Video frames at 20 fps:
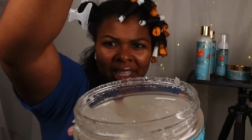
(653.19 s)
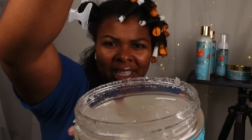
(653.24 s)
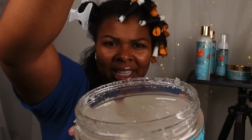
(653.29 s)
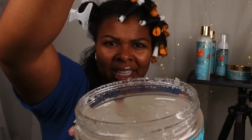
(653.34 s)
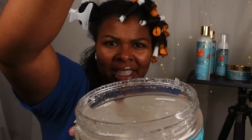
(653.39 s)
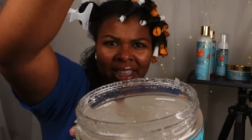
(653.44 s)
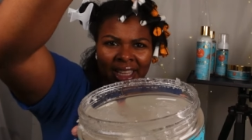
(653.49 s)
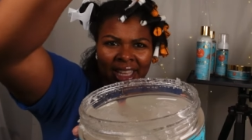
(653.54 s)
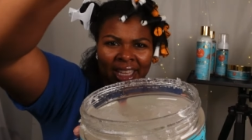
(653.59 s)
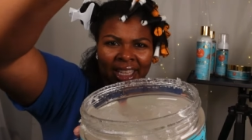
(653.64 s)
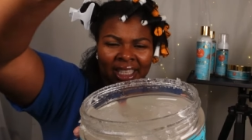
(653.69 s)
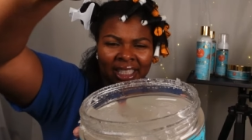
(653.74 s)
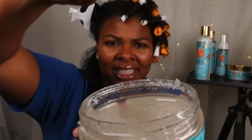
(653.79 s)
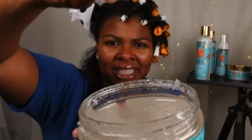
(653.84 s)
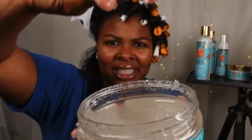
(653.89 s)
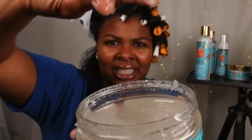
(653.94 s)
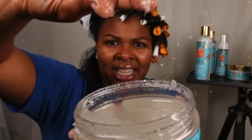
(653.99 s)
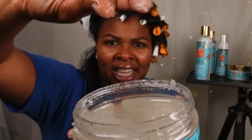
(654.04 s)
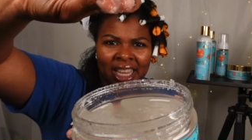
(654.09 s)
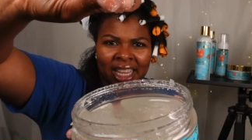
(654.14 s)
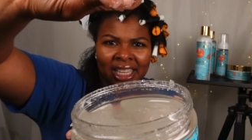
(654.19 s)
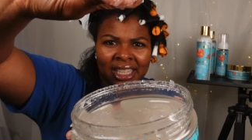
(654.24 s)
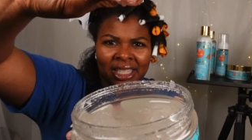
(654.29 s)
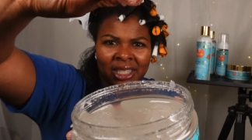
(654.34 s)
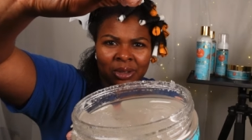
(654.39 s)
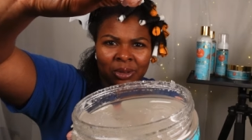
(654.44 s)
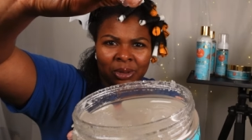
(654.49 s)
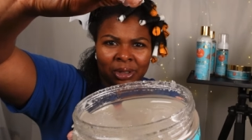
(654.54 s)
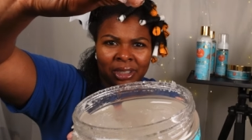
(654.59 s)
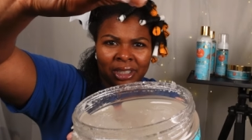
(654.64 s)
then it like
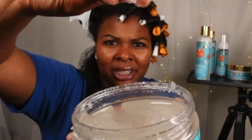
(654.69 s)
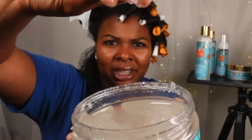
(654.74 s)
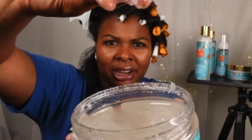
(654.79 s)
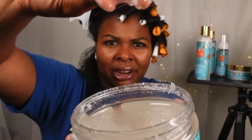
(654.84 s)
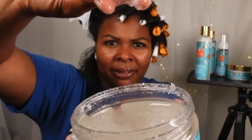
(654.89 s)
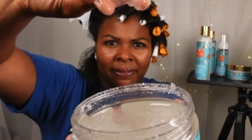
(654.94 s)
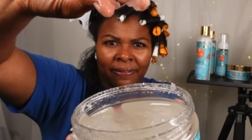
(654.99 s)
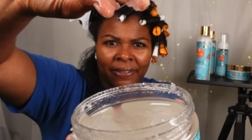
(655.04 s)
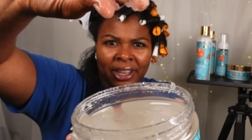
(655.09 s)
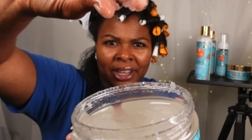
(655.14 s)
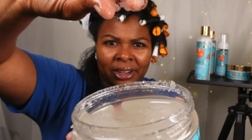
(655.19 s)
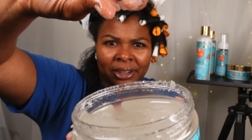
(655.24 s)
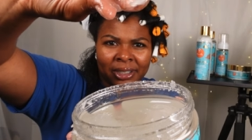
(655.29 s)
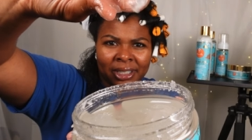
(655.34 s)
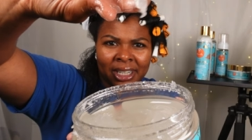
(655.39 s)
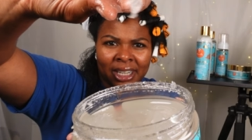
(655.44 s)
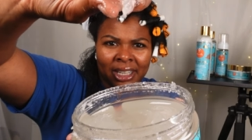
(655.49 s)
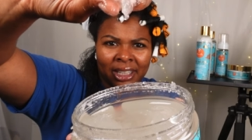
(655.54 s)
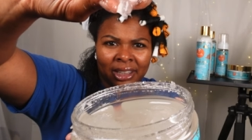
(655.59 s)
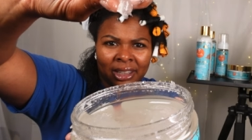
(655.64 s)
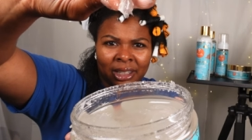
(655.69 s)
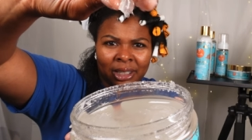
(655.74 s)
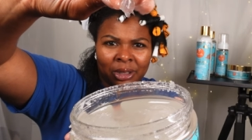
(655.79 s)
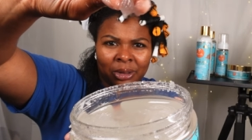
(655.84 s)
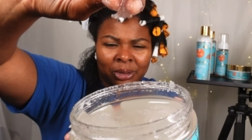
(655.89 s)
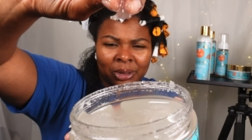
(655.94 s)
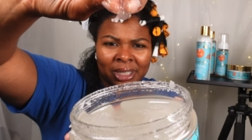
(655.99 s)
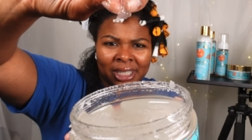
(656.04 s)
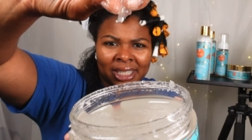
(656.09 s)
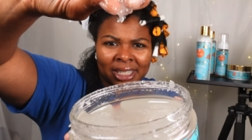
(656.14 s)
stays onto your fingers like a
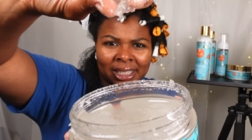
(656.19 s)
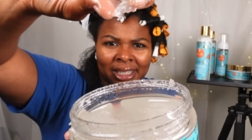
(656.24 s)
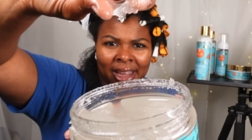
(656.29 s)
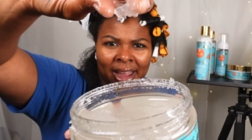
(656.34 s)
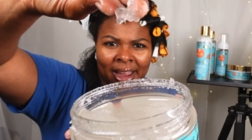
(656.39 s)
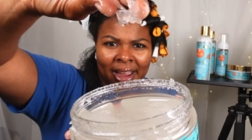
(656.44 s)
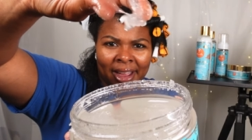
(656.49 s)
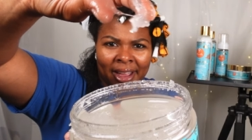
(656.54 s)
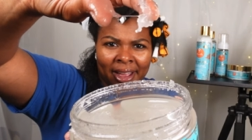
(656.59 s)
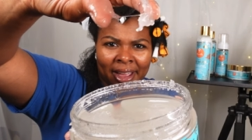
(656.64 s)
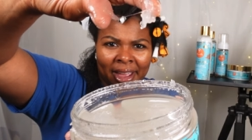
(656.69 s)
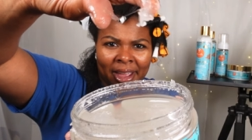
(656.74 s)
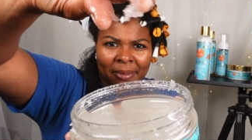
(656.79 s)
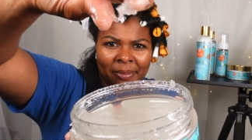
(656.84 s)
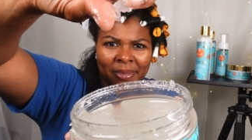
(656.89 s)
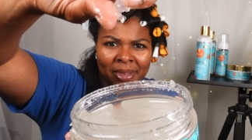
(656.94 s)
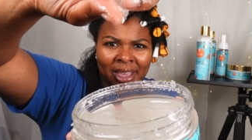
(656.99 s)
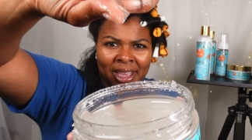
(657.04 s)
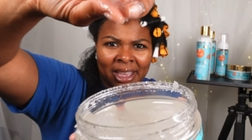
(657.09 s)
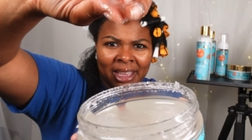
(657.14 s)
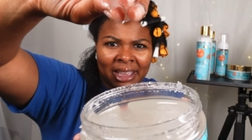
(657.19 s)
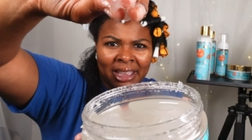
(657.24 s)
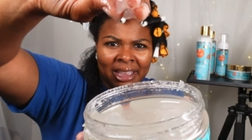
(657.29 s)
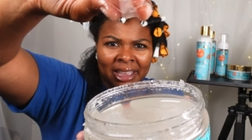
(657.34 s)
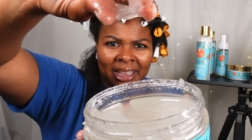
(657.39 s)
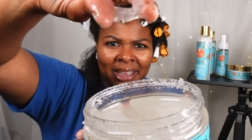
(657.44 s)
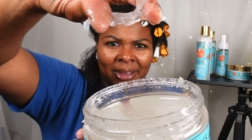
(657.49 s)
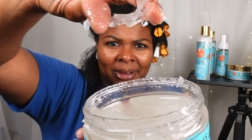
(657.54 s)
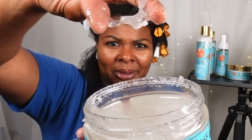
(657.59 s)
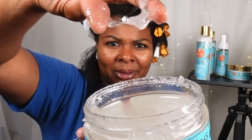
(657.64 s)
little slime.
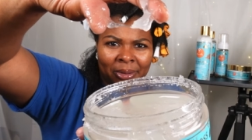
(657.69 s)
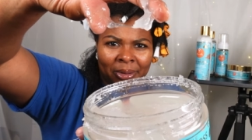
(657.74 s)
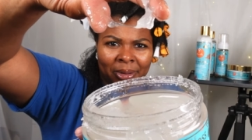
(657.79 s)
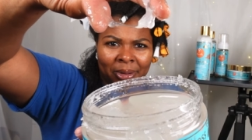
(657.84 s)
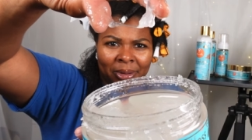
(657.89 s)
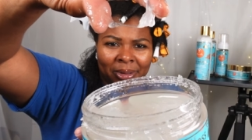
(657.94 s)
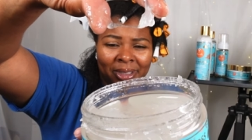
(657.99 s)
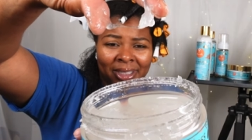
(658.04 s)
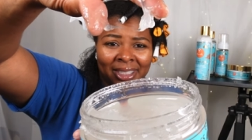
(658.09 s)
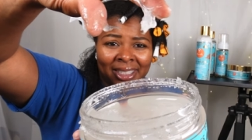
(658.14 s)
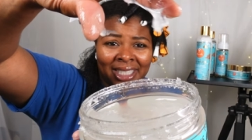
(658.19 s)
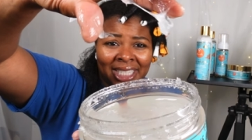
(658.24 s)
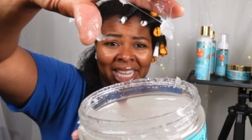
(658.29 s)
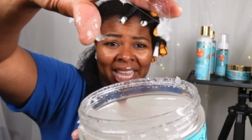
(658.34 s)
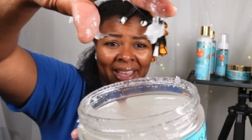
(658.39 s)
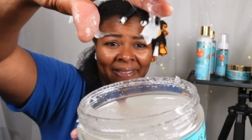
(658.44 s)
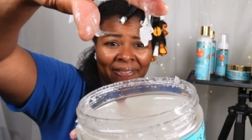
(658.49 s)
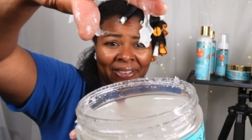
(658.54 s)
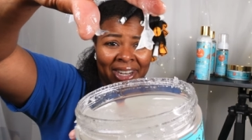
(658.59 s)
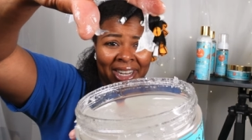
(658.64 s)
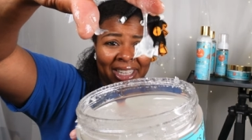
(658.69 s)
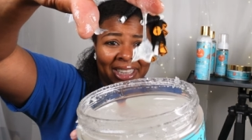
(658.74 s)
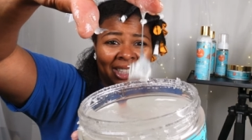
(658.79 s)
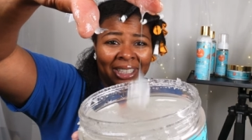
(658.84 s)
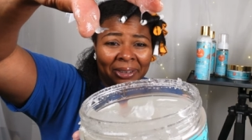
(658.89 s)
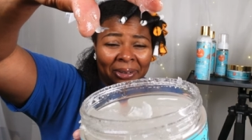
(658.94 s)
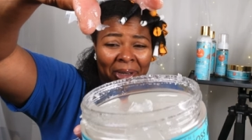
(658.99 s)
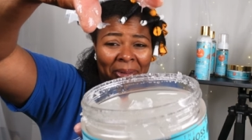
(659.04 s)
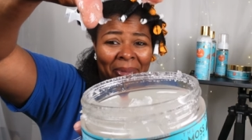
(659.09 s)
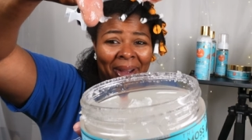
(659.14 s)
Ooh,
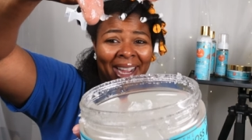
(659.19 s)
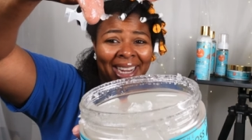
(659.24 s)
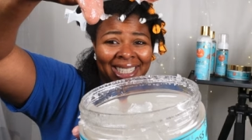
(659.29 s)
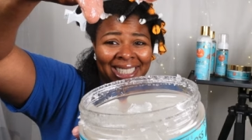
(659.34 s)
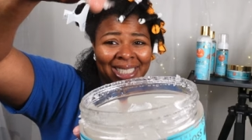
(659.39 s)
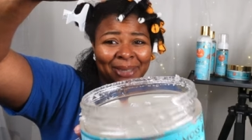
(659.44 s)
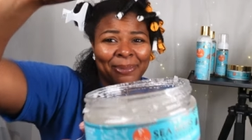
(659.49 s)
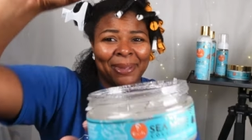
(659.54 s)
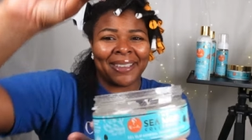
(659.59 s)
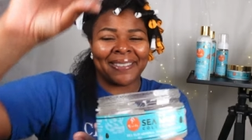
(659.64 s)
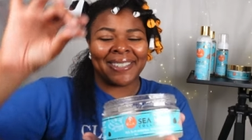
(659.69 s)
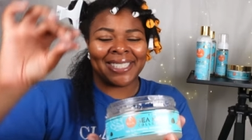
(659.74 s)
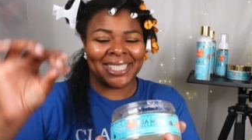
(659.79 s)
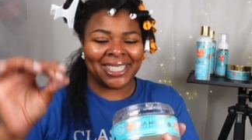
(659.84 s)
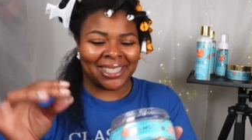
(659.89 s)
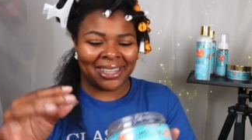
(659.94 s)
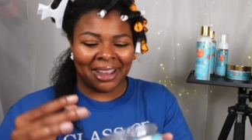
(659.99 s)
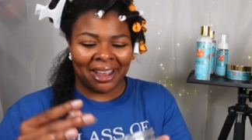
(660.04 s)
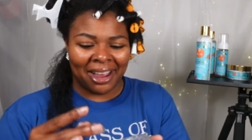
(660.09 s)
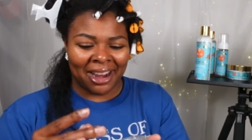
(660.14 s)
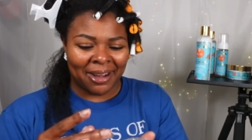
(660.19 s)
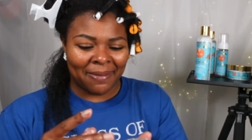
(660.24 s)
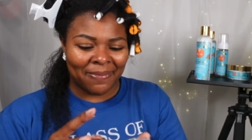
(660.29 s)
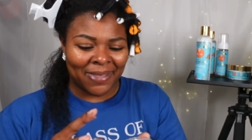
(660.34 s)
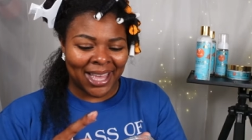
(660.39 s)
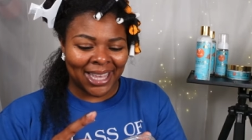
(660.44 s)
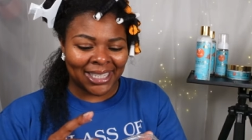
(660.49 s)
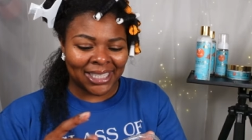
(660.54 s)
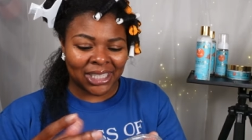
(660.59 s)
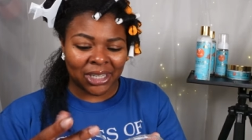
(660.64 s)
definitely reminds me of slime.
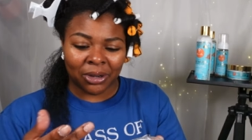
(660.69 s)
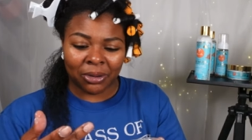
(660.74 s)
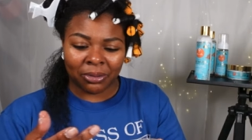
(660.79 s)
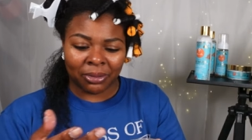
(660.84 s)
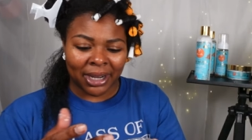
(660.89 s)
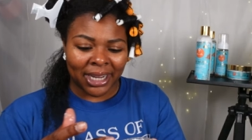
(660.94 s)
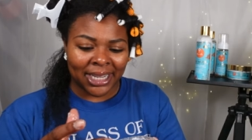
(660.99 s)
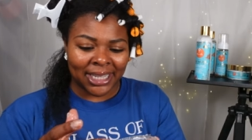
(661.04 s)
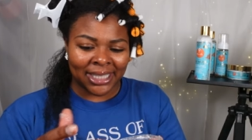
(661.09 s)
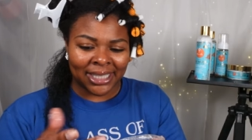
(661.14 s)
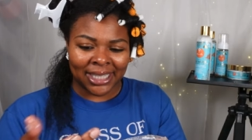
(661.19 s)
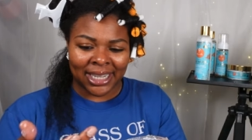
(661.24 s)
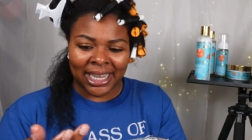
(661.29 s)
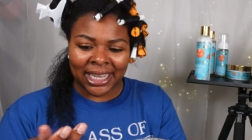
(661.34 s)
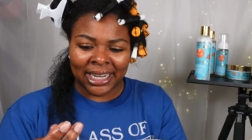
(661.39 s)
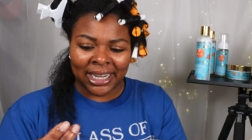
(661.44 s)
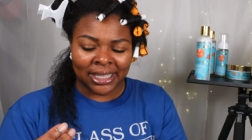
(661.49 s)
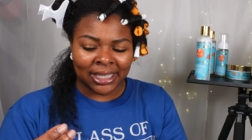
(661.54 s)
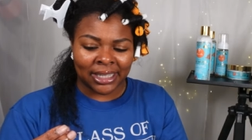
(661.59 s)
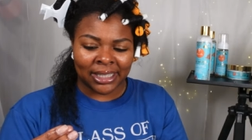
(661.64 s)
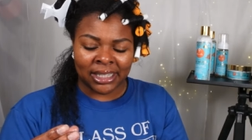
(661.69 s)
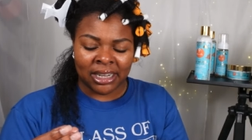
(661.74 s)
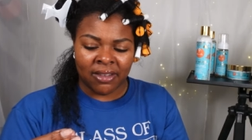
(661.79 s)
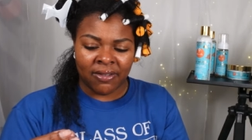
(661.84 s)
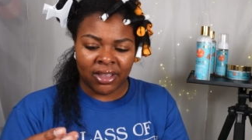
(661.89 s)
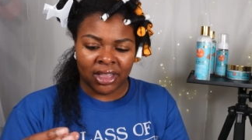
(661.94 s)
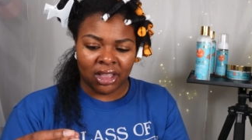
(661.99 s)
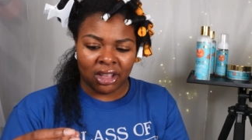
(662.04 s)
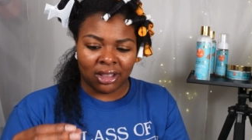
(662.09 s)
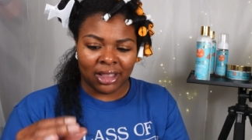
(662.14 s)
That's crazy. And it doesn't
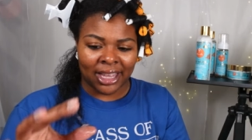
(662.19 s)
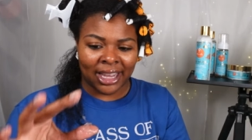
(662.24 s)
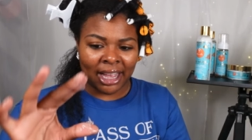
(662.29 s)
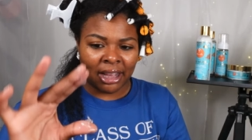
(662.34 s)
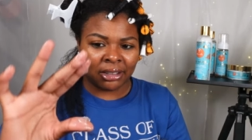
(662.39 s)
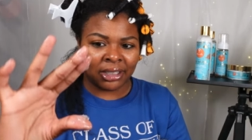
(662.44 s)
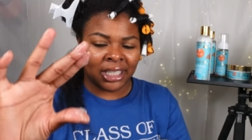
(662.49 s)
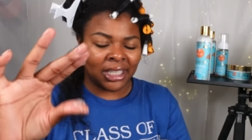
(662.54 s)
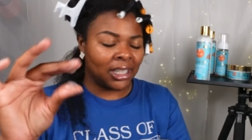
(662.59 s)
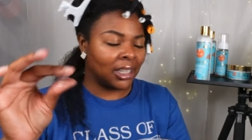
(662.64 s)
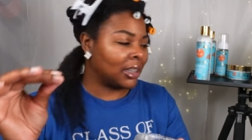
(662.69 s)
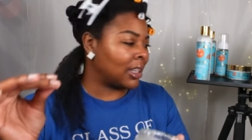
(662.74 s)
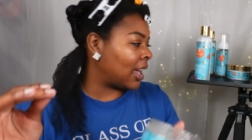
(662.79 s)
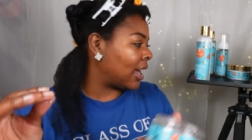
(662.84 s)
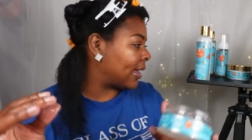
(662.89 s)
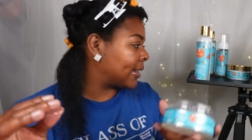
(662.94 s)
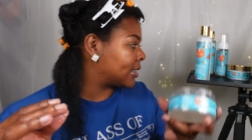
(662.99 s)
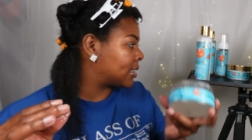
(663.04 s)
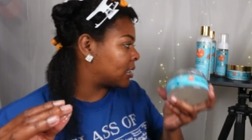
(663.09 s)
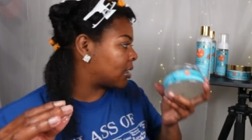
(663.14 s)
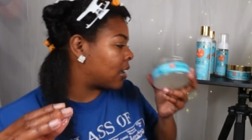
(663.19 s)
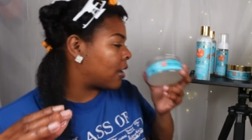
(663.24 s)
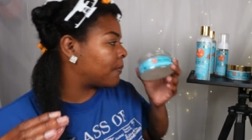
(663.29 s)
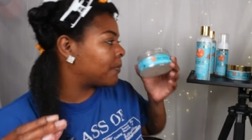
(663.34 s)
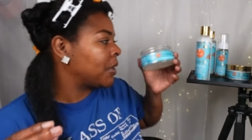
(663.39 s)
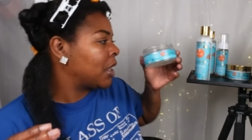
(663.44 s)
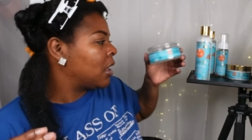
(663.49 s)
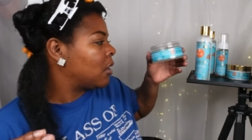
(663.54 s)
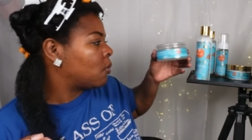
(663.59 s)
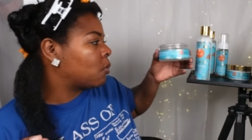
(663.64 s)
even look like I'll need a lot. So
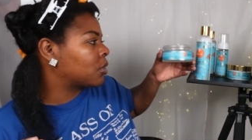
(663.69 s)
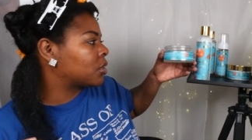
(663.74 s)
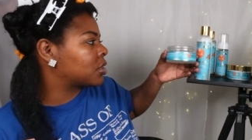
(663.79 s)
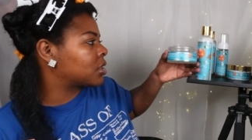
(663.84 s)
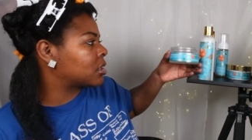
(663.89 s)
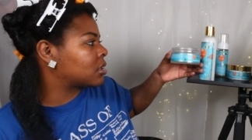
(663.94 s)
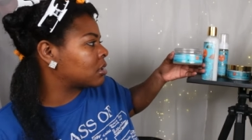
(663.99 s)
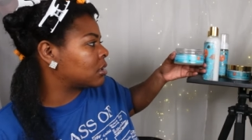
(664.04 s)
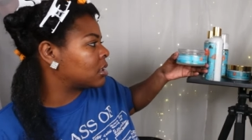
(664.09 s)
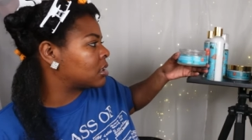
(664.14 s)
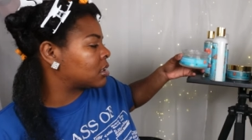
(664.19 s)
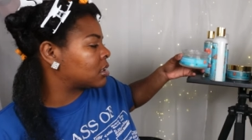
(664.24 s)
we're just going to